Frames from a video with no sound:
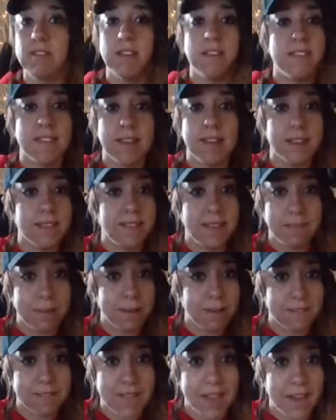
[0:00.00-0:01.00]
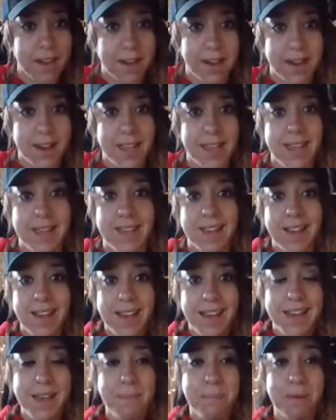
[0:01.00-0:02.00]
a 60% on it,
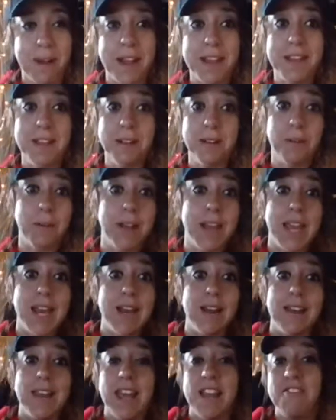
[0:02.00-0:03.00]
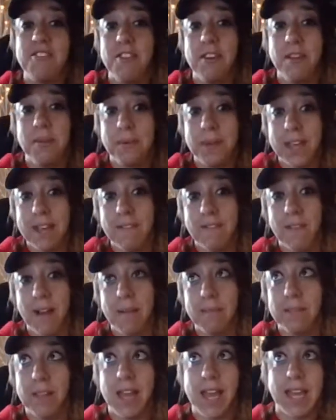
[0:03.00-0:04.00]
it brought your grade on Edgenuity
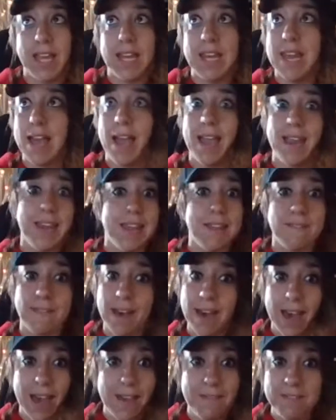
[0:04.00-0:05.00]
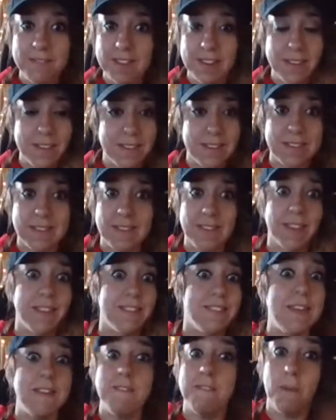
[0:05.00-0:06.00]
from like 95 to
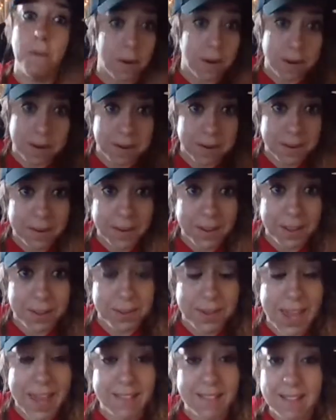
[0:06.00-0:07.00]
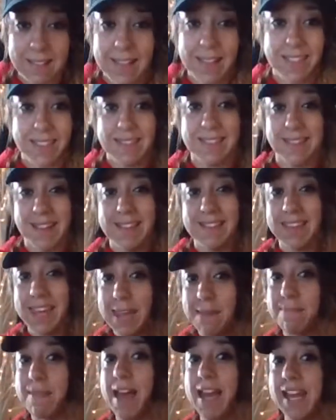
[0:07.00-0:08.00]
64. Okay, let's
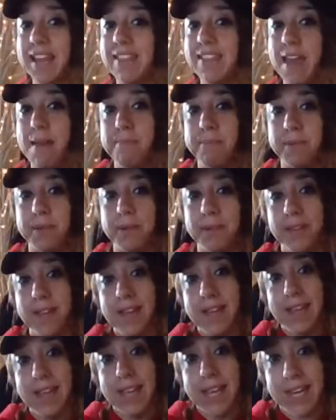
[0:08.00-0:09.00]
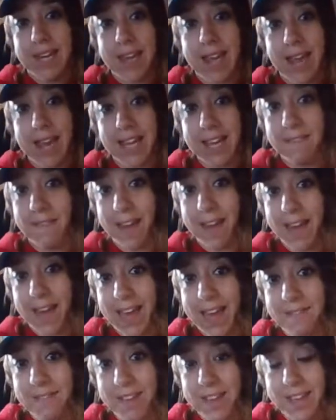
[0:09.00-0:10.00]
keep that example.
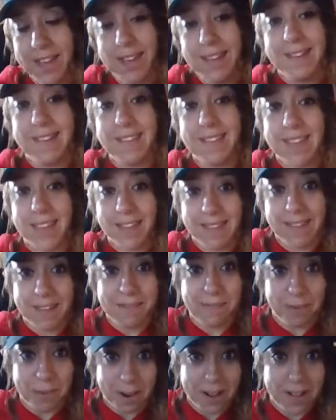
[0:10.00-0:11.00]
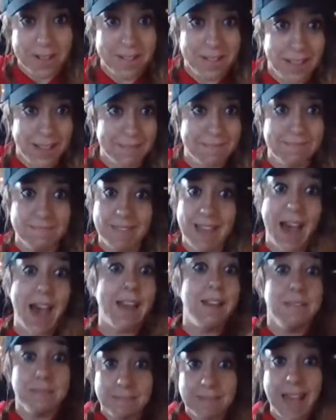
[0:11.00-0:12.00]
95 to 64, like
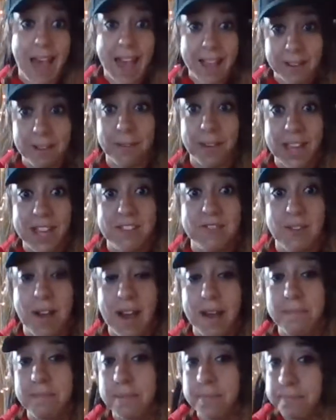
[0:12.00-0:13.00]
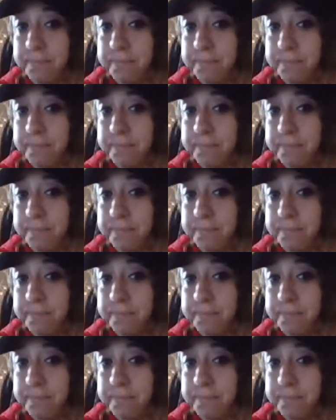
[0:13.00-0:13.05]
that grade drop.